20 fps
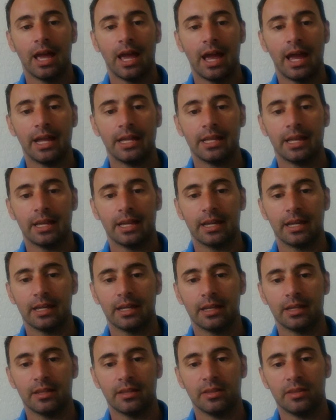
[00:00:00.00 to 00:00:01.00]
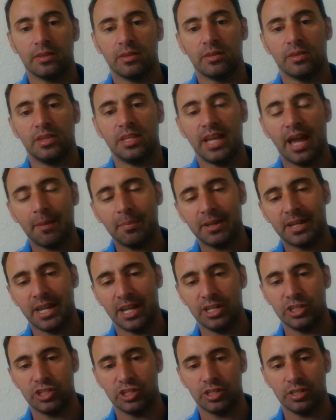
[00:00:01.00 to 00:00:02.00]
And the
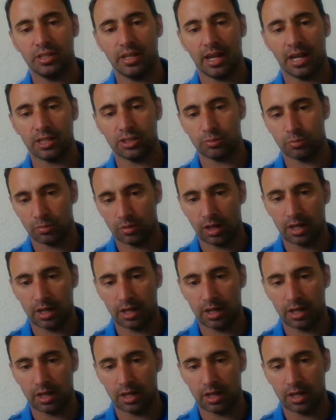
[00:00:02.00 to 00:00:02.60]
application, as